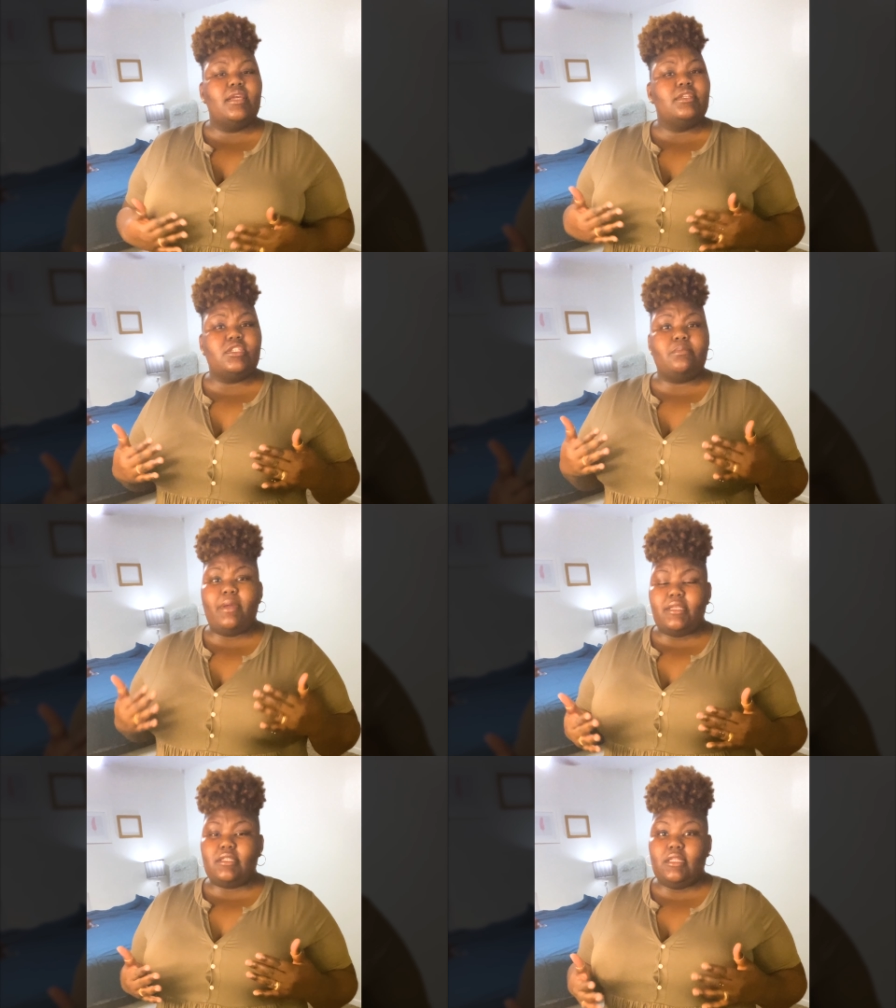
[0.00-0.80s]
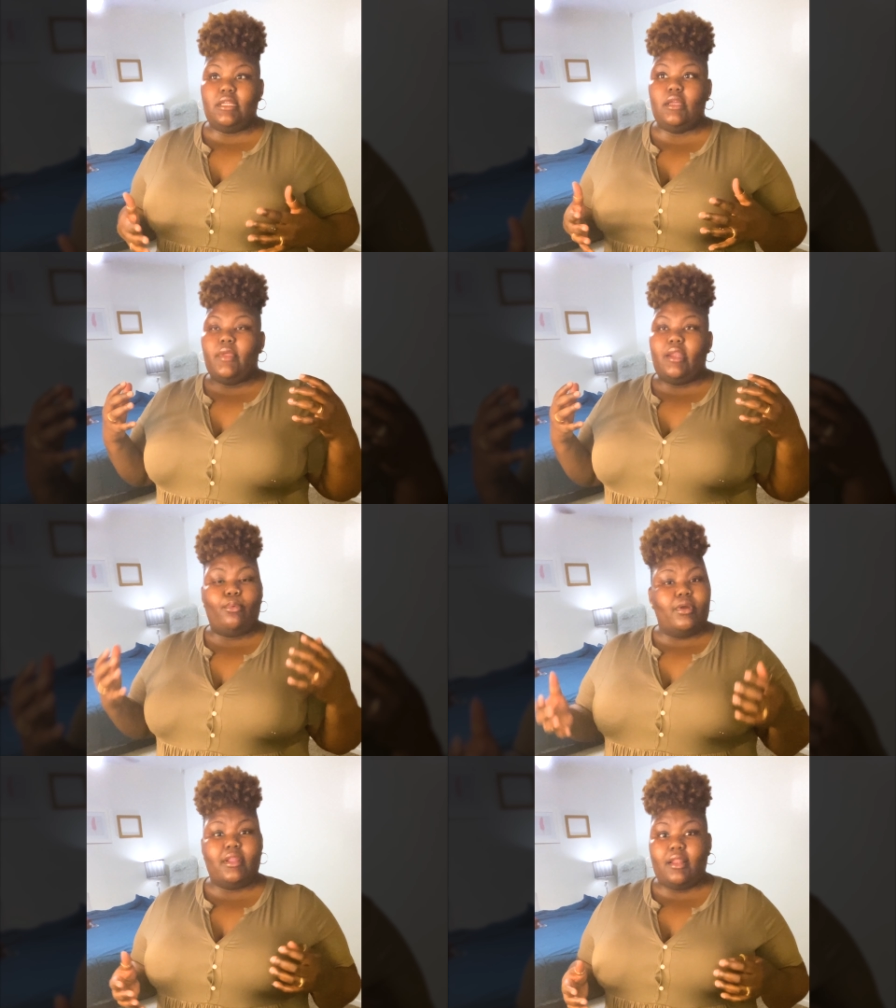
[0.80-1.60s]
just basically at a
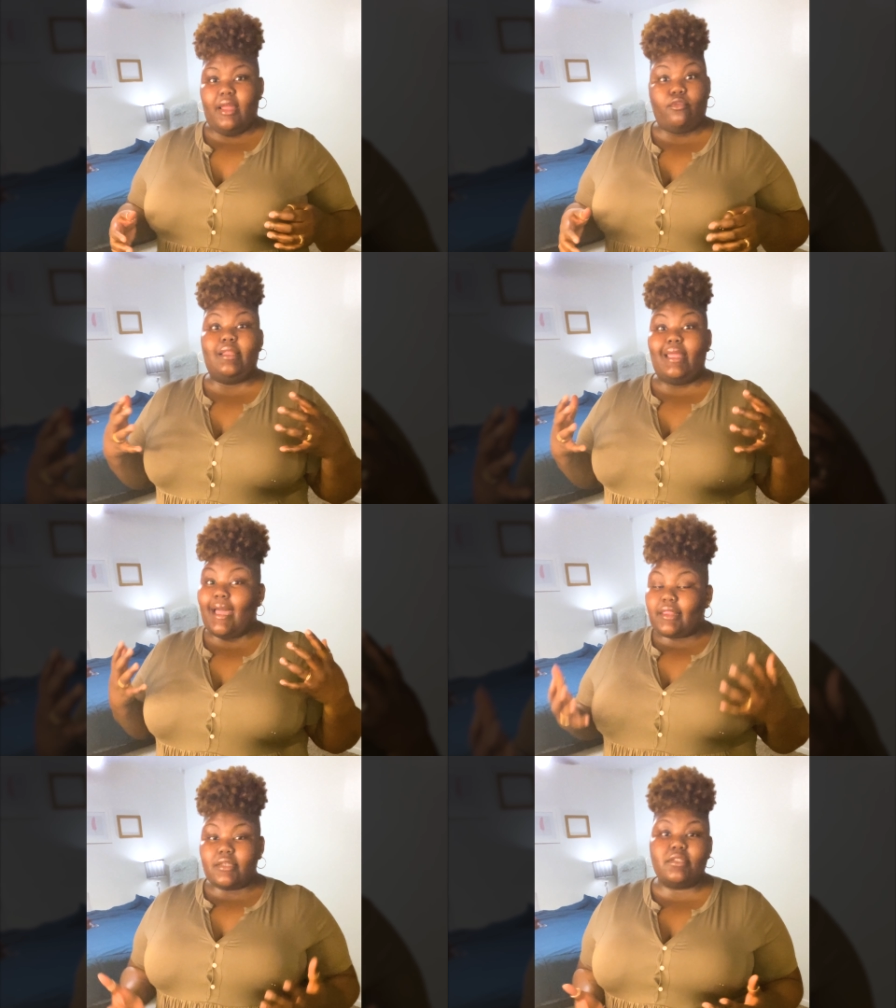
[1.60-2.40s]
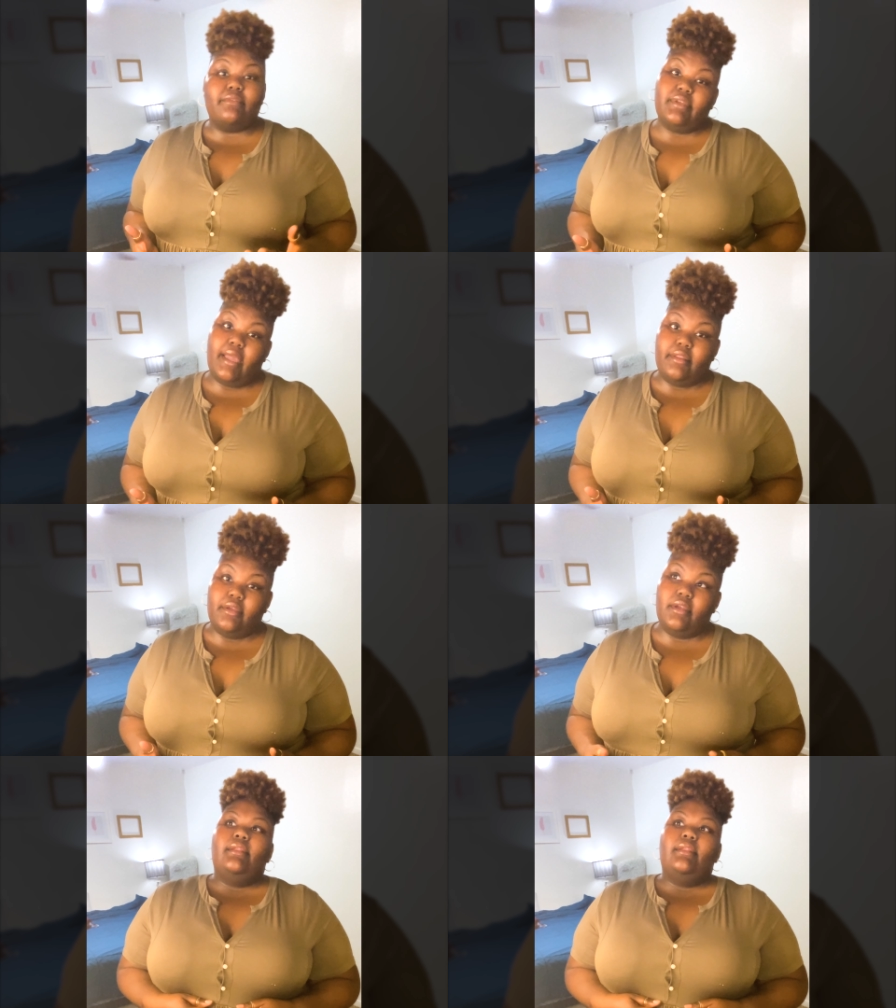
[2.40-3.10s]
point in their life where they got their stuff together,